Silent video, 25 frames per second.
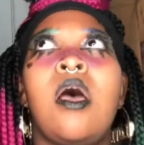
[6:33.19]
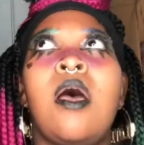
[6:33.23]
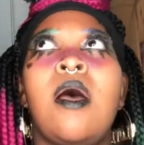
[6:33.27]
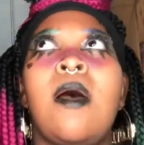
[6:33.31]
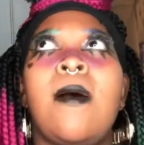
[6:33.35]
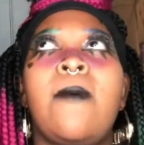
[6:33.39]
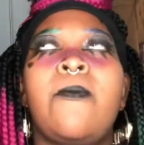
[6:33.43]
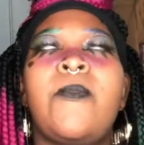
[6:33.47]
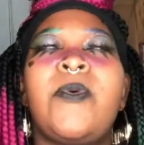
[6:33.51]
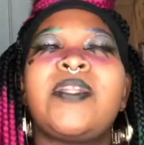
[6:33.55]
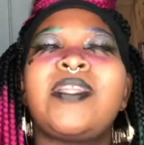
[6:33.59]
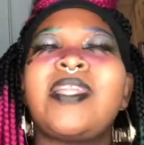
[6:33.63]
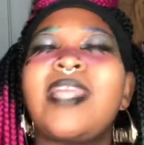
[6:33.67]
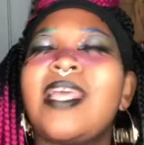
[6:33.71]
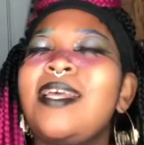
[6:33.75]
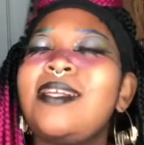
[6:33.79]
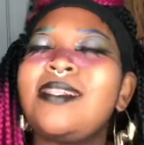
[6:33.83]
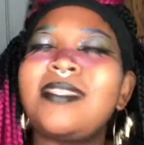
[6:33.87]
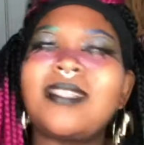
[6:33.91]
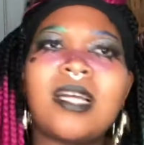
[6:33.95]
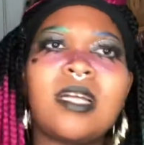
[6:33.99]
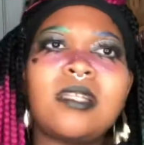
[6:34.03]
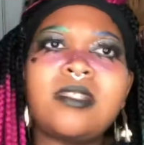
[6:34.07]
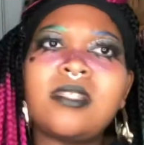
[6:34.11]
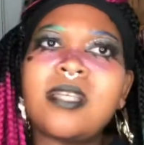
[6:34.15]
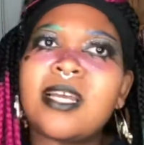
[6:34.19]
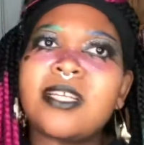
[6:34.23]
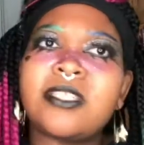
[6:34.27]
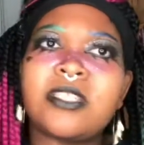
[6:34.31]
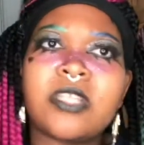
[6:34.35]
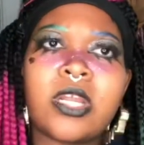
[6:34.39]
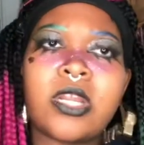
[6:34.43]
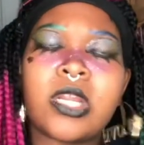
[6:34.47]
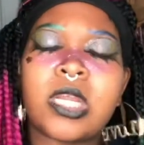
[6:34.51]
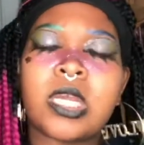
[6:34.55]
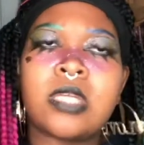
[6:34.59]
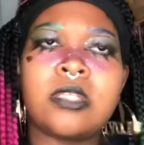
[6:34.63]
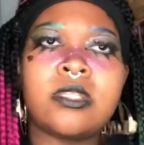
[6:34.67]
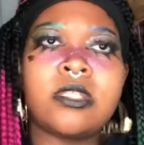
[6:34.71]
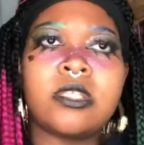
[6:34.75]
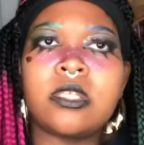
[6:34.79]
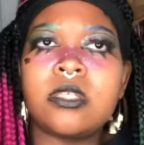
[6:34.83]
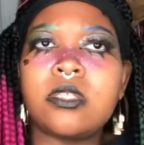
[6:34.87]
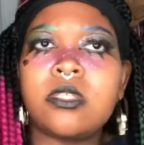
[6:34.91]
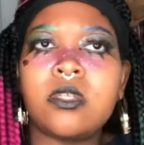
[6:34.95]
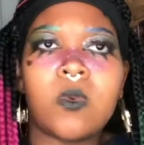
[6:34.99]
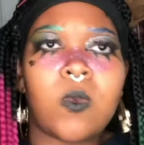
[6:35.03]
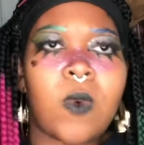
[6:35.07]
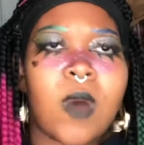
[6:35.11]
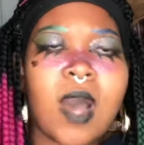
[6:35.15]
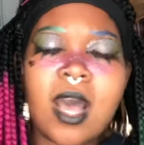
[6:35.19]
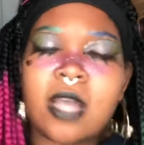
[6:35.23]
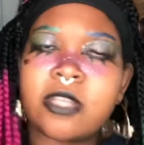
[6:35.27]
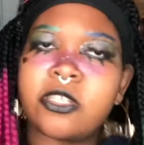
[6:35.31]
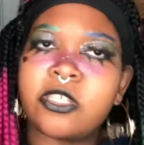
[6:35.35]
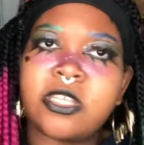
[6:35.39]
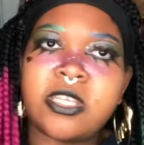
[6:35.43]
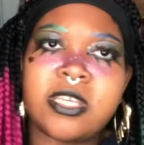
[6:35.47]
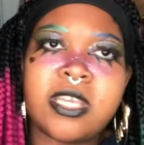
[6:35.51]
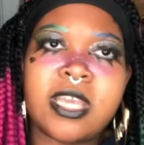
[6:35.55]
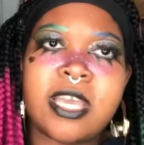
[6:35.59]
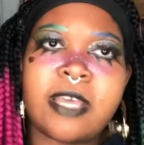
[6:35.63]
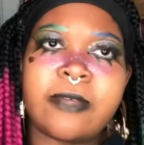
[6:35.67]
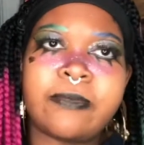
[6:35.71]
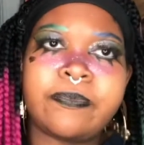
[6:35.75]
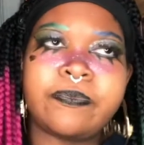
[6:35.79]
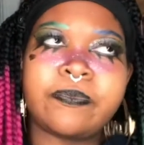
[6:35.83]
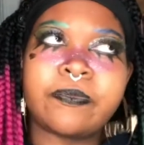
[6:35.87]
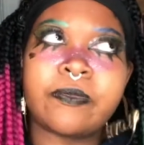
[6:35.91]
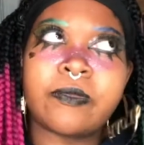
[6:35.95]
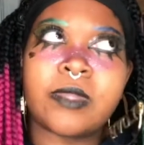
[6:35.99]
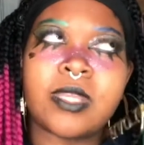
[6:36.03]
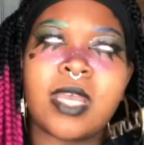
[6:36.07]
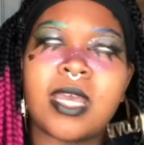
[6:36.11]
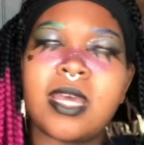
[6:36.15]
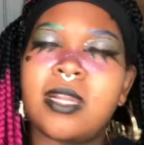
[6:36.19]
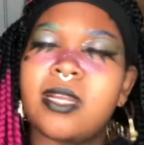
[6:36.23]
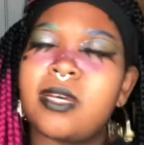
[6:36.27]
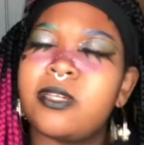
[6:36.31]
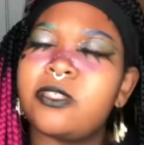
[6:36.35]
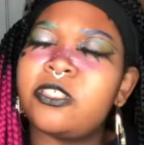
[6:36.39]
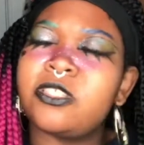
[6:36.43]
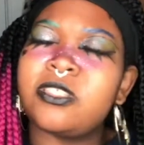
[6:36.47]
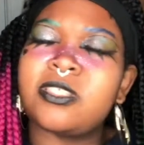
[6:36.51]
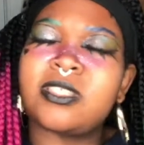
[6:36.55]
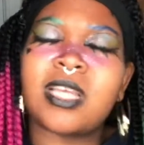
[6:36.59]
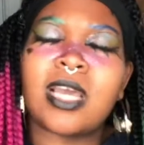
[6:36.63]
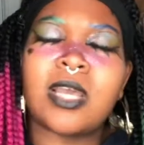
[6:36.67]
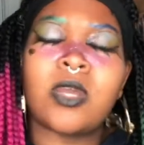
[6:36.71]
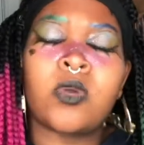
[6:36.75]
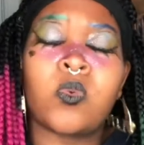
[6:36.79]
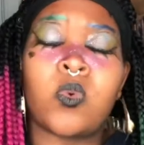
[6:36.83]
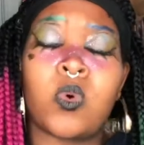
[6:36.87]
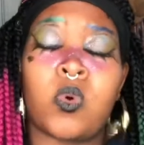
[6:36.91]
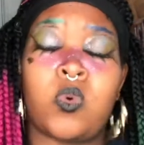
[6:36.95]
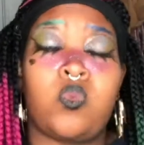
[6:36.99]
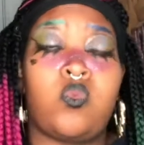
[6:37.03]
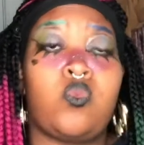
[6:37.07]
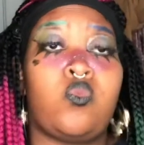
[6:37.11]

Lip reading: But then it's not until I started continue watching him, and I was just like, whoa.